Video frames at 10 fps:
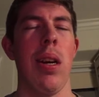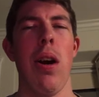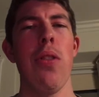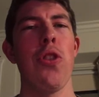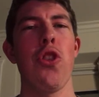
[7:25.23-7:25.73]

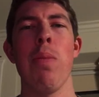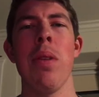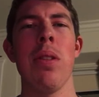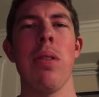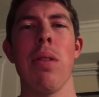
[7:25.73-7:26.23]
All the
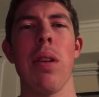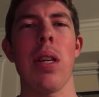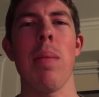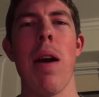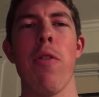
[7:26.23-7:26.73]
Germans are going to
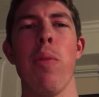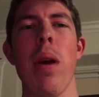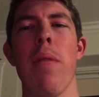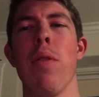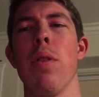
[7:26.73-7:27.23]
come after
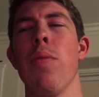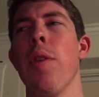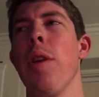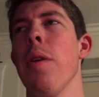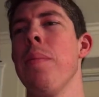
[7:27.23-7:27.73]
me after this
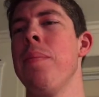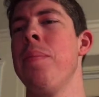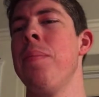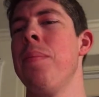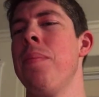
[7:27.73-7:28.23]
video.
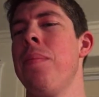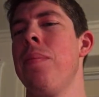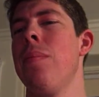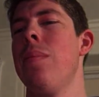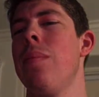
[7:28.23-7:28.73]

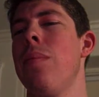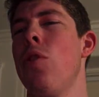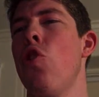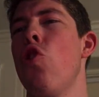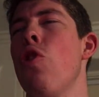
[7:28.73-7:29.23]

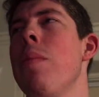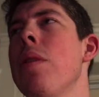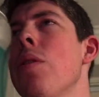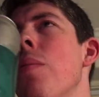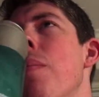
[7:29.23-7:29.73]

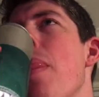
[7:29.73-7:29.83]
Germans.